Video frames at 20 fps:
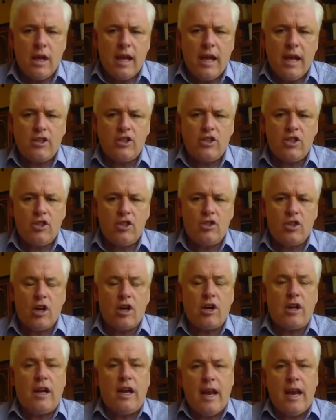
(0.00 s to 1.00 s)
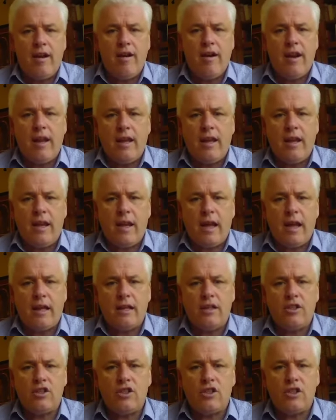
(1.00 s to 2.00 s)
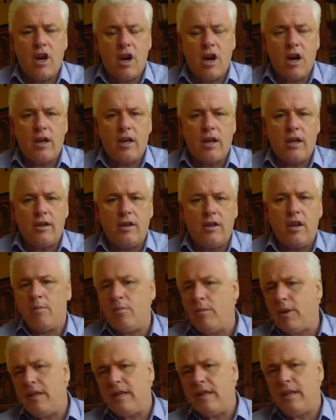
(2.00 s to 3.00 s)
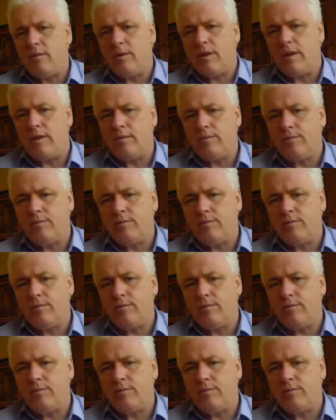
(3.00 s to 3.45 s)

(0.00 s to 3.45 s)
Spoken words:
issues are glaring and stark and not being dealt with.